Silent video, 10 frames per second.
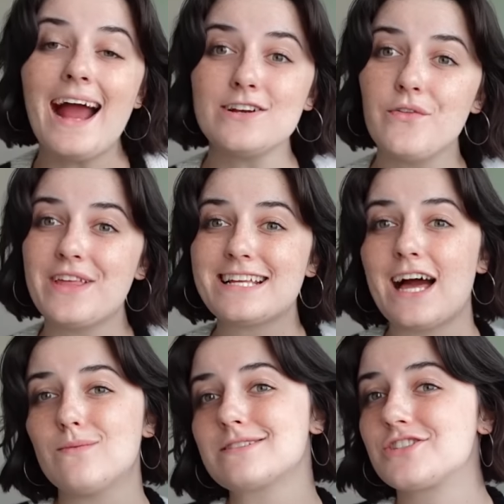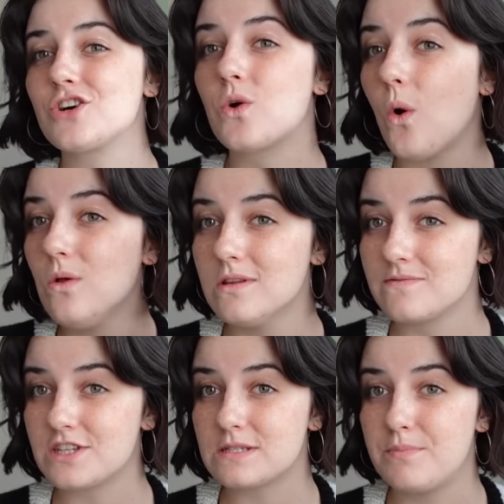I don't think that was the goal
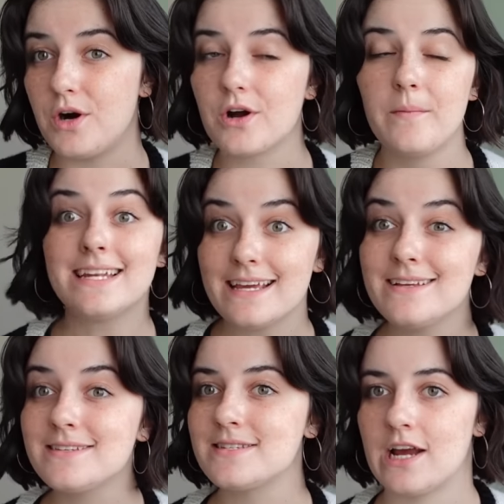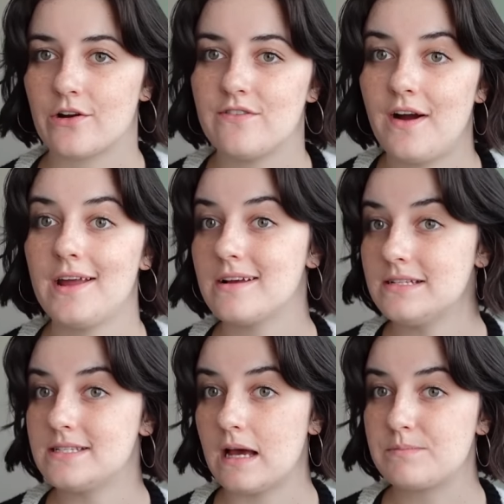of this book. It is terrifying
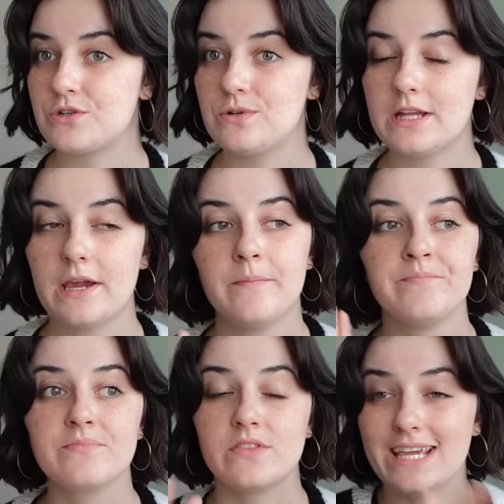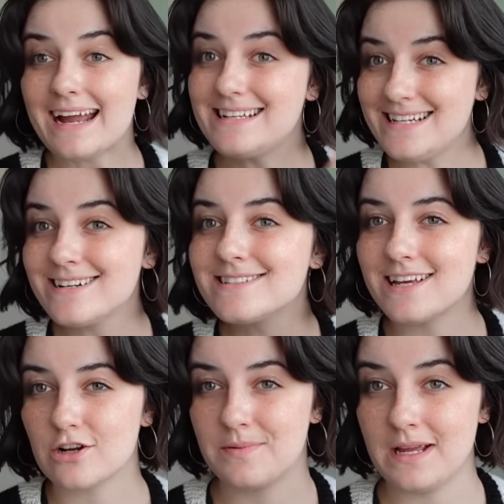conceptually. The ideas
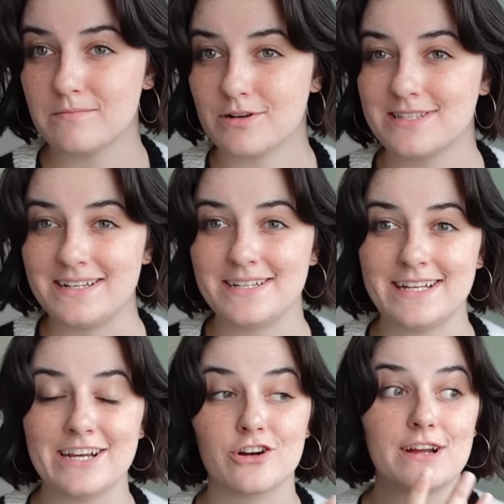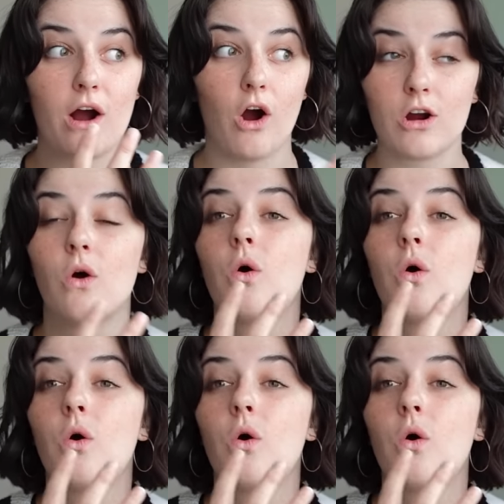that are being presented here are